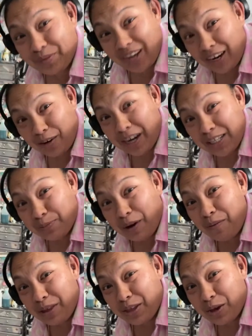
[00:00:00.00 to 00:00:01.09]
decorate a spread
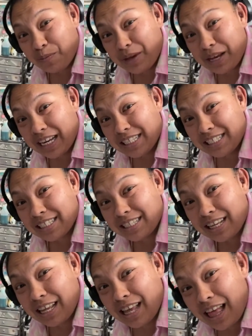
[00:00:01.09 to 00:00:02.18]
with you because
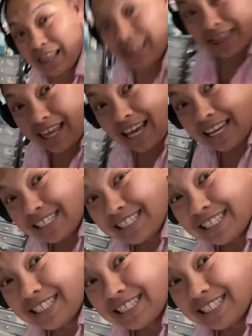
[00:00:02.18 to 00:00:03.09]
this